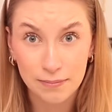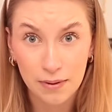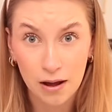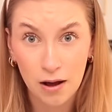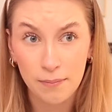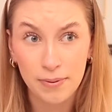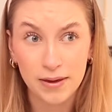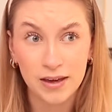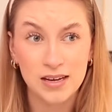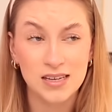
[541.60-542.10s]

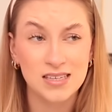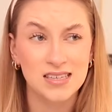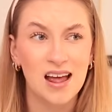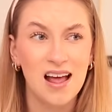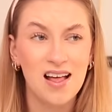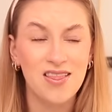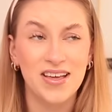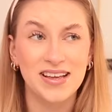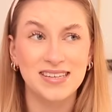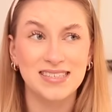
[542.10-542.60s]
about, because
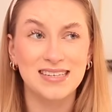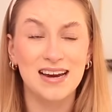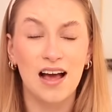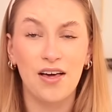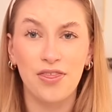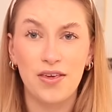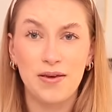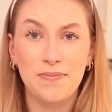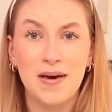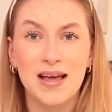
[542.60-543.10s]
there's
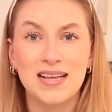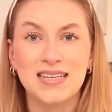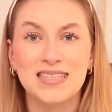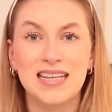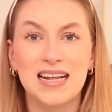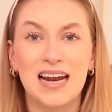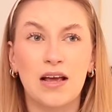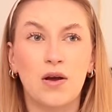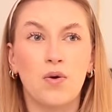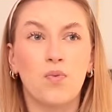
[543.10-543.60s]
nothing better
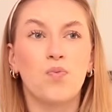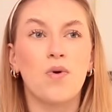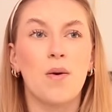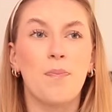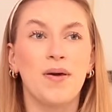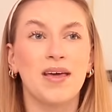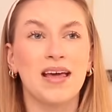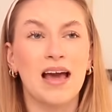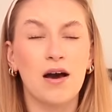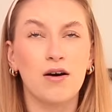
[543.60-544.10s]
than like
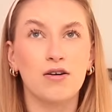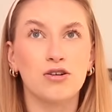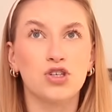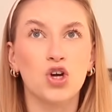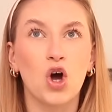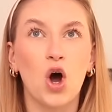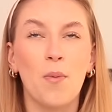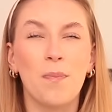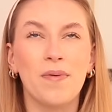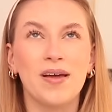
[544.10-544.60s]
whipping out a
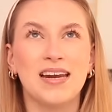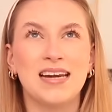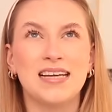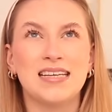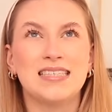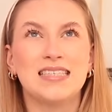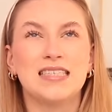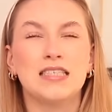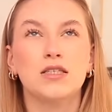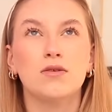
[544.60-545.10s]
top and
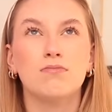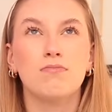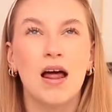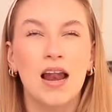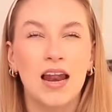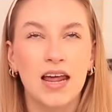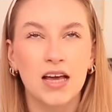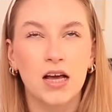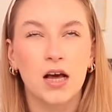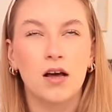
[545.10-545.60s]
it's
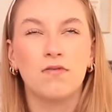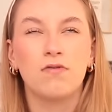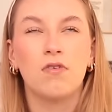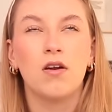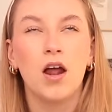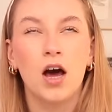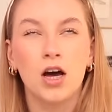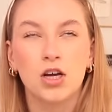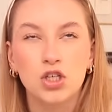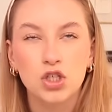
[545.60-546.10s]
smelling of
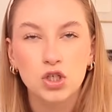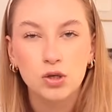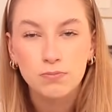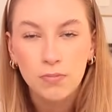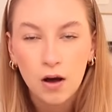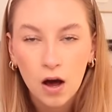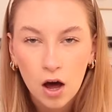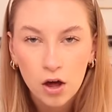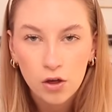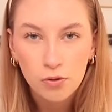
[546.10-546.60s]
Lush
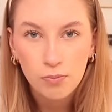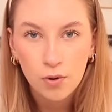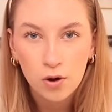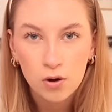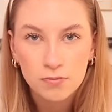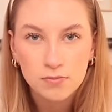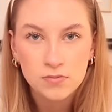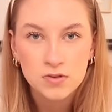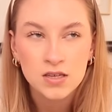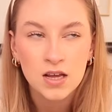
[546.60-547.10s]
bath
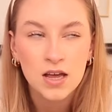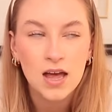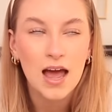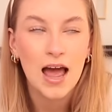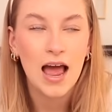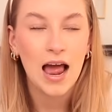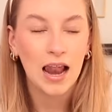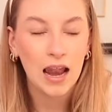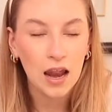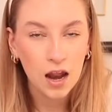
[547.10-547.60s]
bombs.
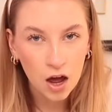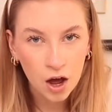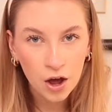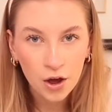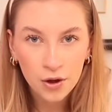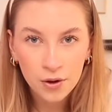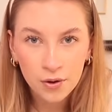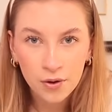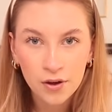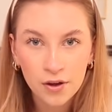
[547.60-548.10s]
Hello.
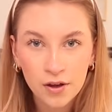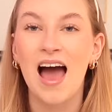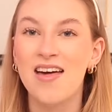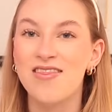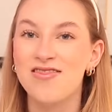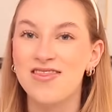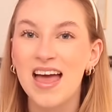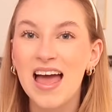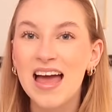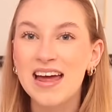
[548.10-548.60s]

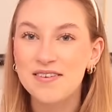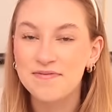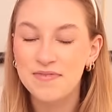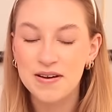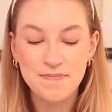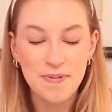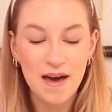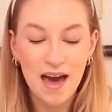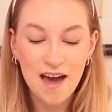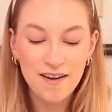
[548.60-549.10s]
And then my
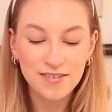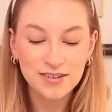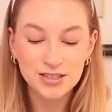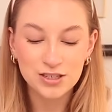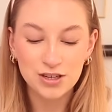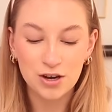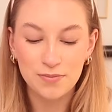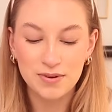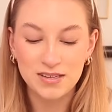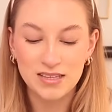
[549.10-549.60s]
parents
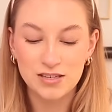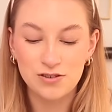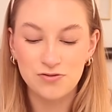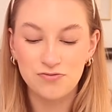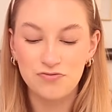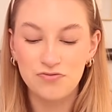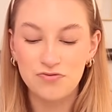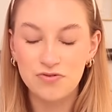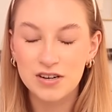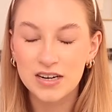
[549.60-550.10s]
got me this
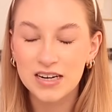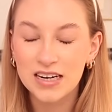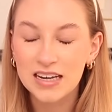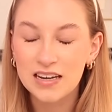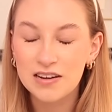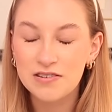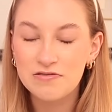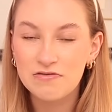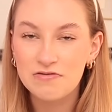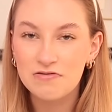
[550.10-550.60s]

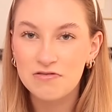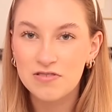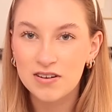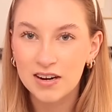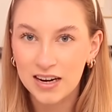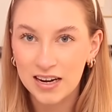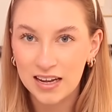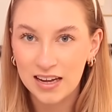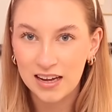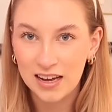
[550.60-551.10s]
really,
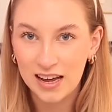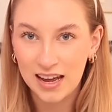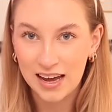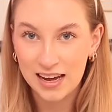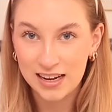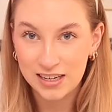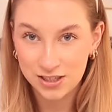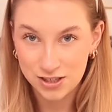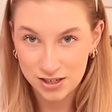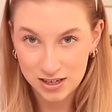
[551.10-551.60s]
really
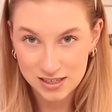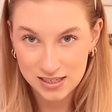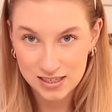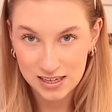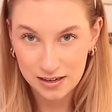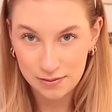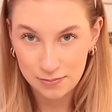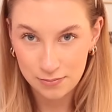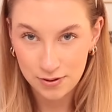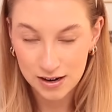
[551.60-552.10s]

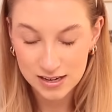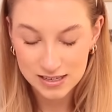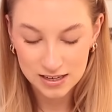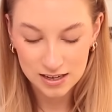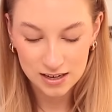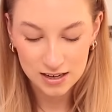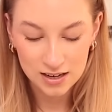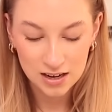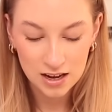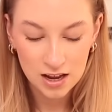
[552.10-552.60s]
interesting present.
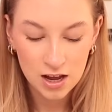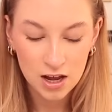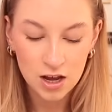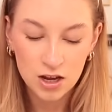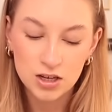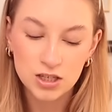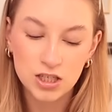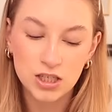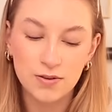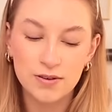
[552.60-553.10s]

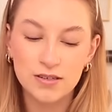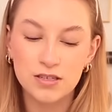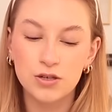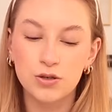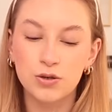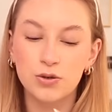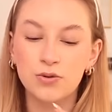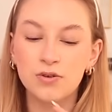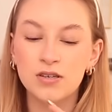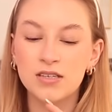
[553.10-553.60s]
So it's
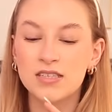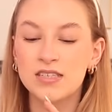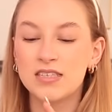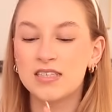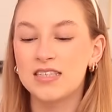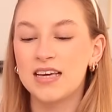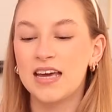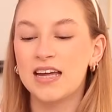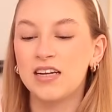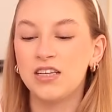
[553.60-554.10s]
called
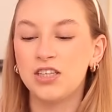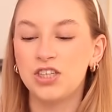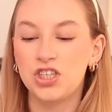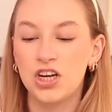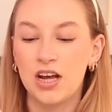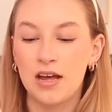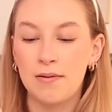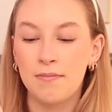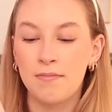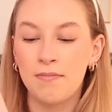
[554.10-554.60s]
Skin
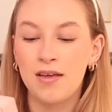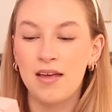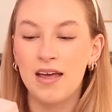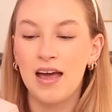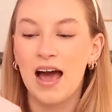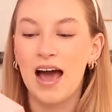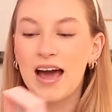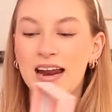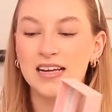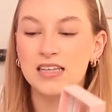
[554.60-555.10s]
Gym
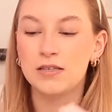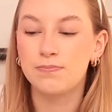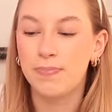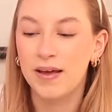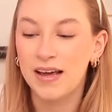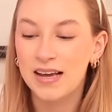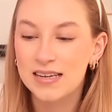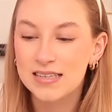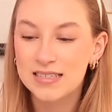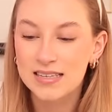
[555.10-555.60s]
and it's
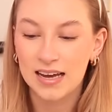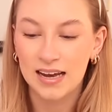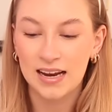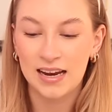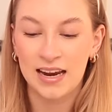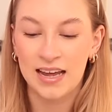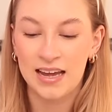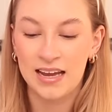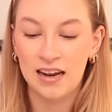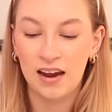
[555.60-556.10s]

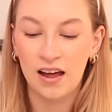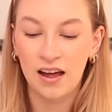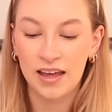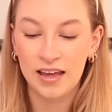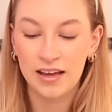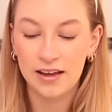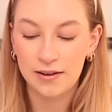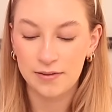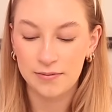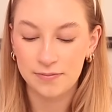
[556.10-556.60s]
basically like,